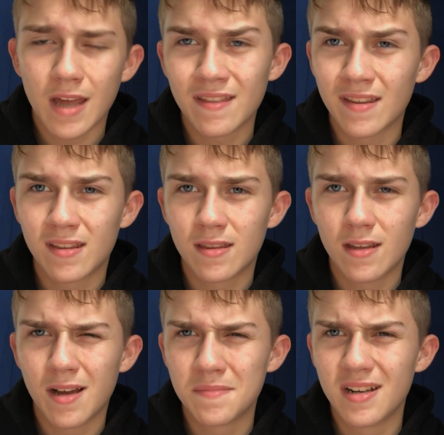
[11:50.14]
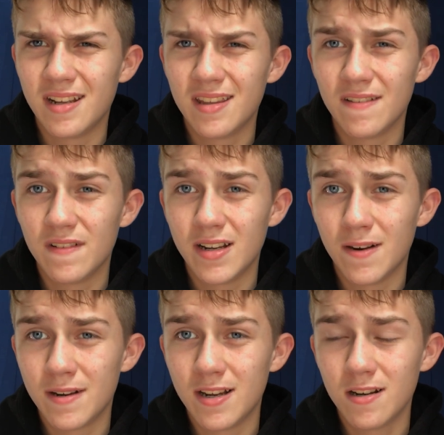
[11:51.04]
think I'm going to end the
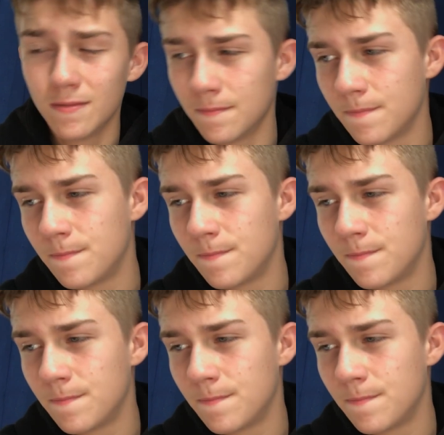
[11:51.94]
video here.